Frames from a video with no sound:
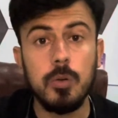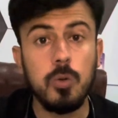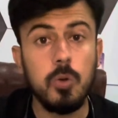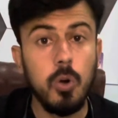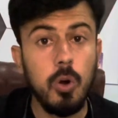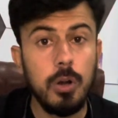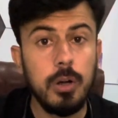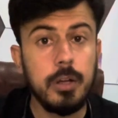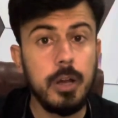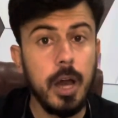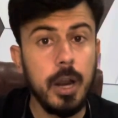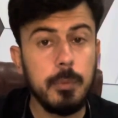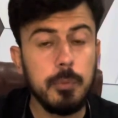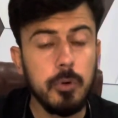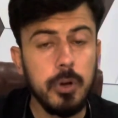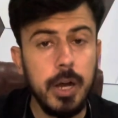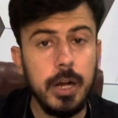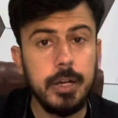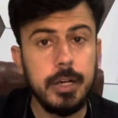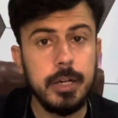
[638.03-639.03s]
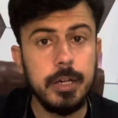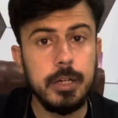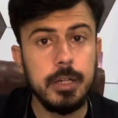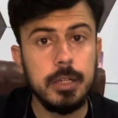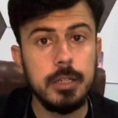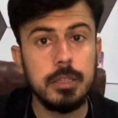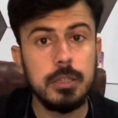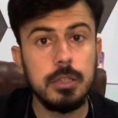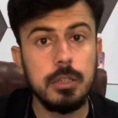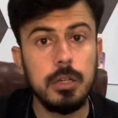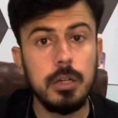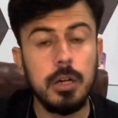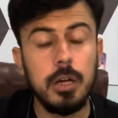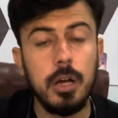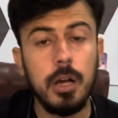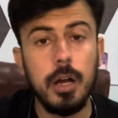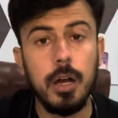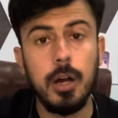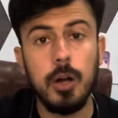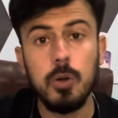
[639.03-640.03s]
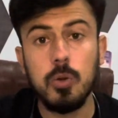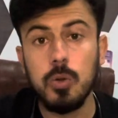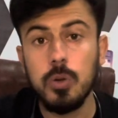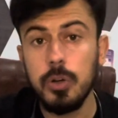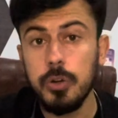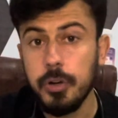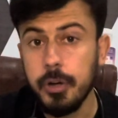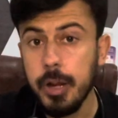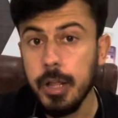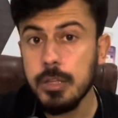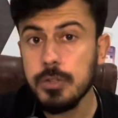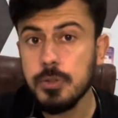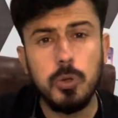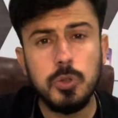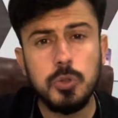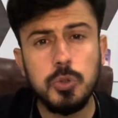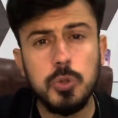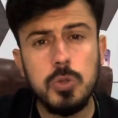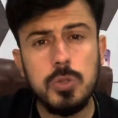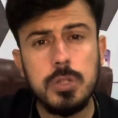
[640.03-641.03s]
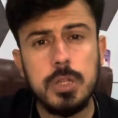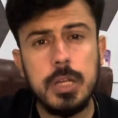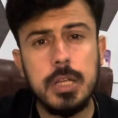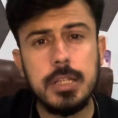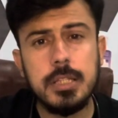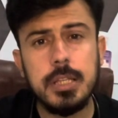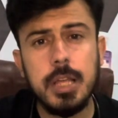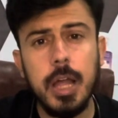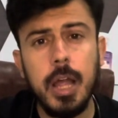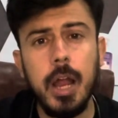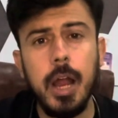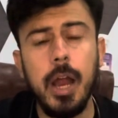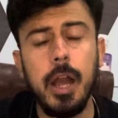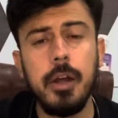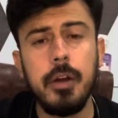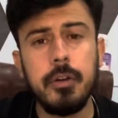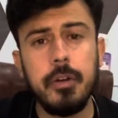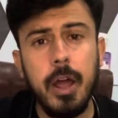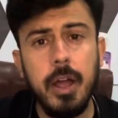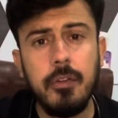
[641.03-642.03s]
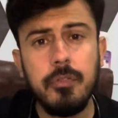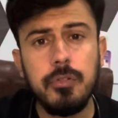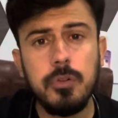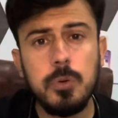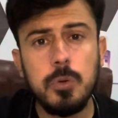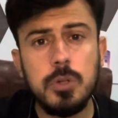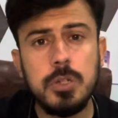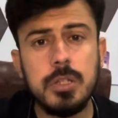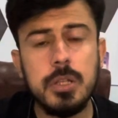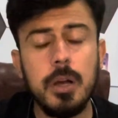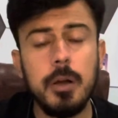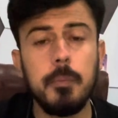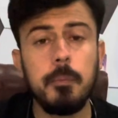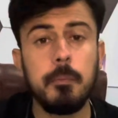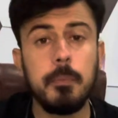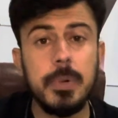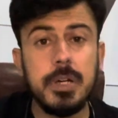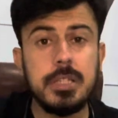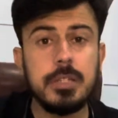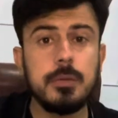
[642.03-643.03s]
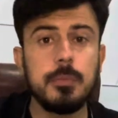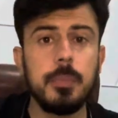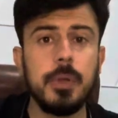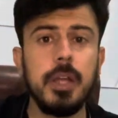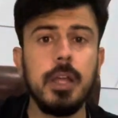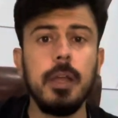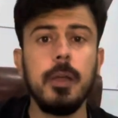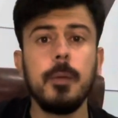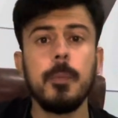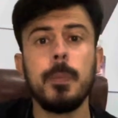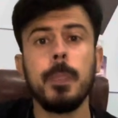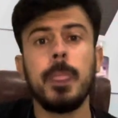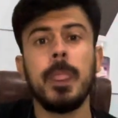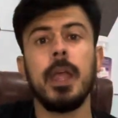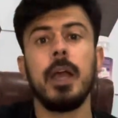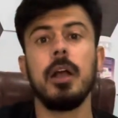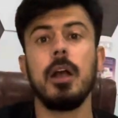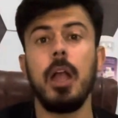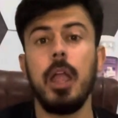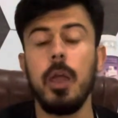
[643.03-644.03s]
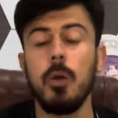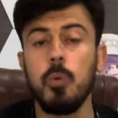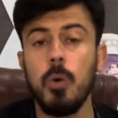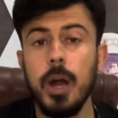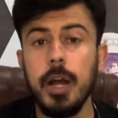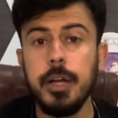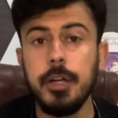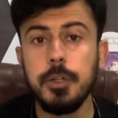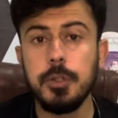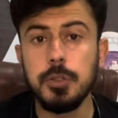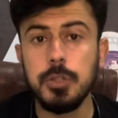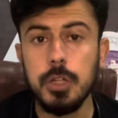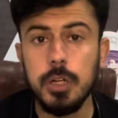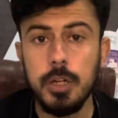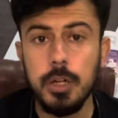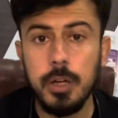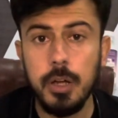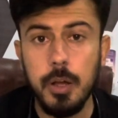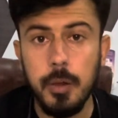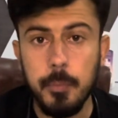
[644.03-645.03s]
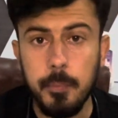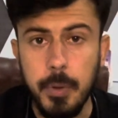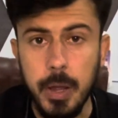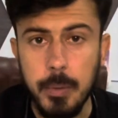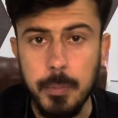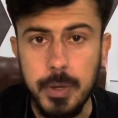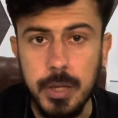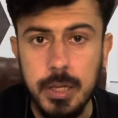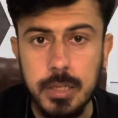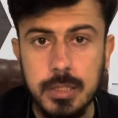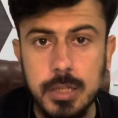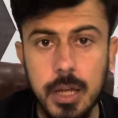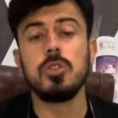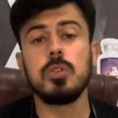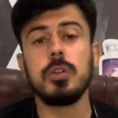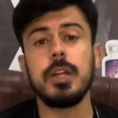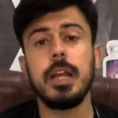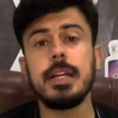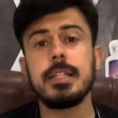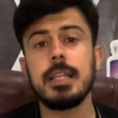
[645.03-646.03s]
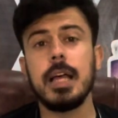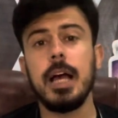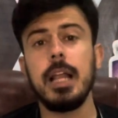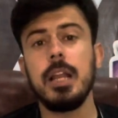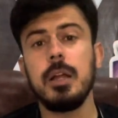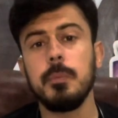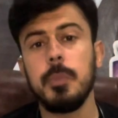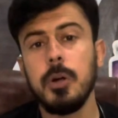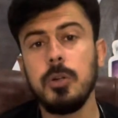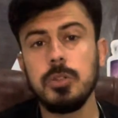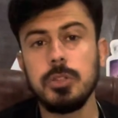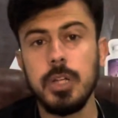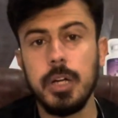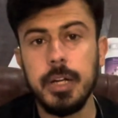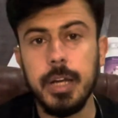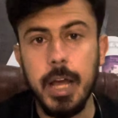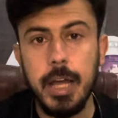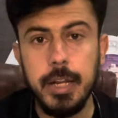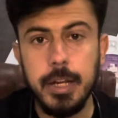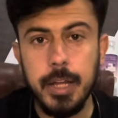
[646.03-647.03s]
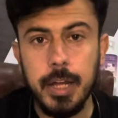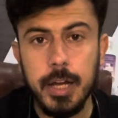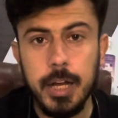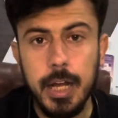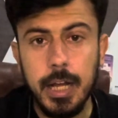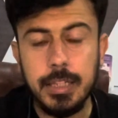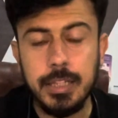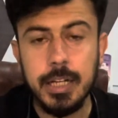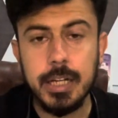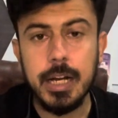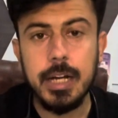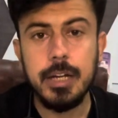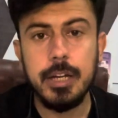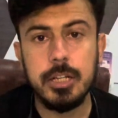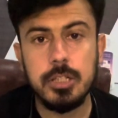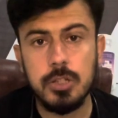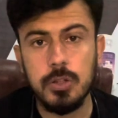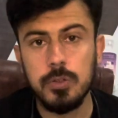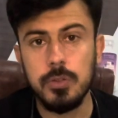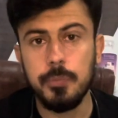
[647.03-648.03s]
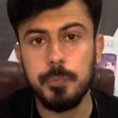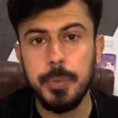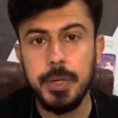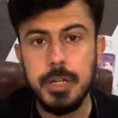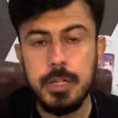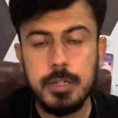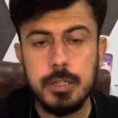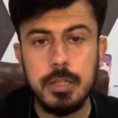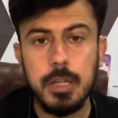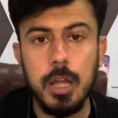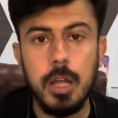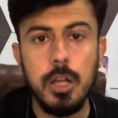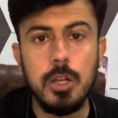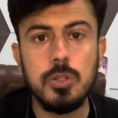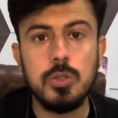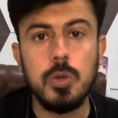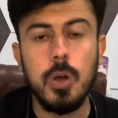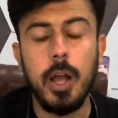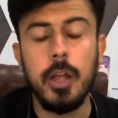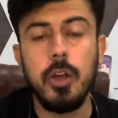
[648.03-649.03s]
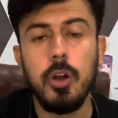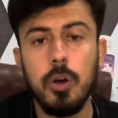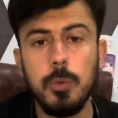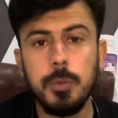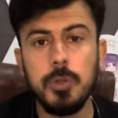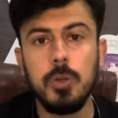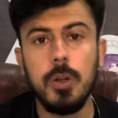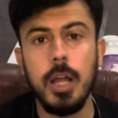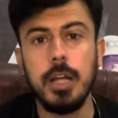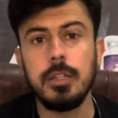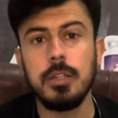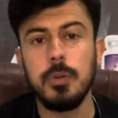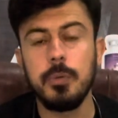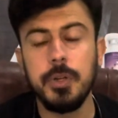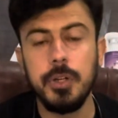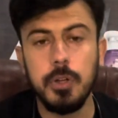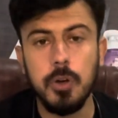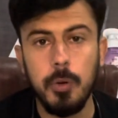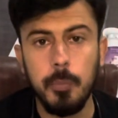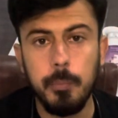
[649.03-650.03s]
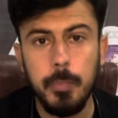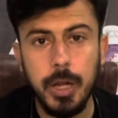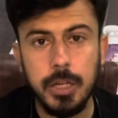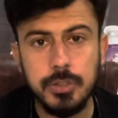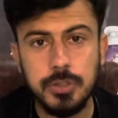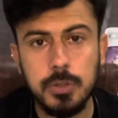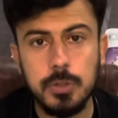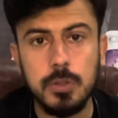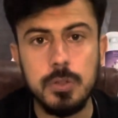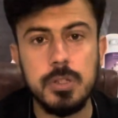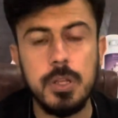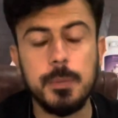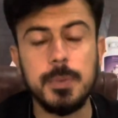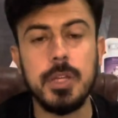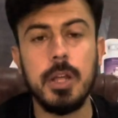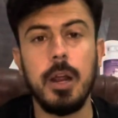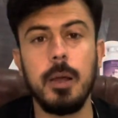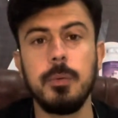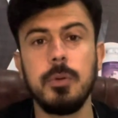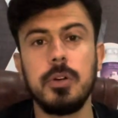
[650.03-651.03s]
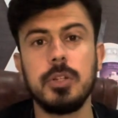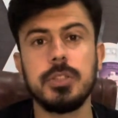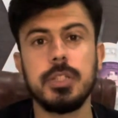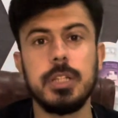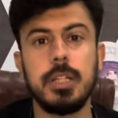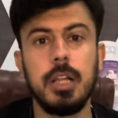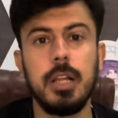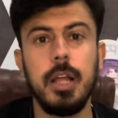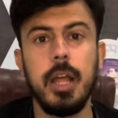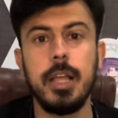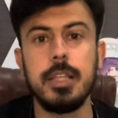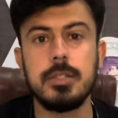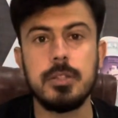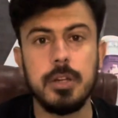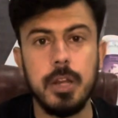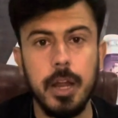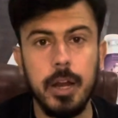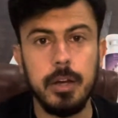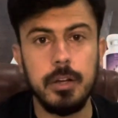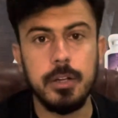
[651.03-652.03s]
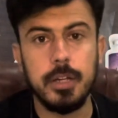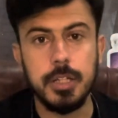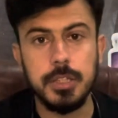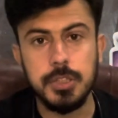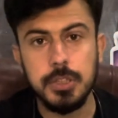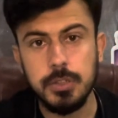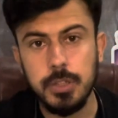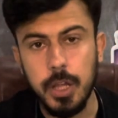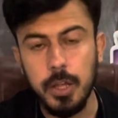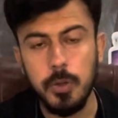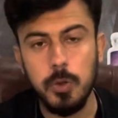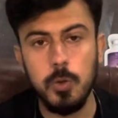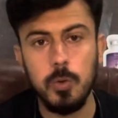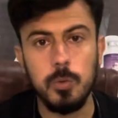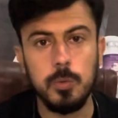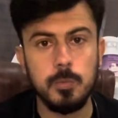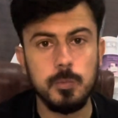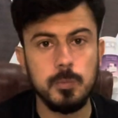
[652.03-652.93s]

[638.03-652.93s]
cold carbonated drinks. Fruit juices and dry fruits must be avoided to the babies. So that's all about the diarrhea in the context of the peds. So I hope you like the video. Make sure to subscribe our channel and stay in touch. Thank you.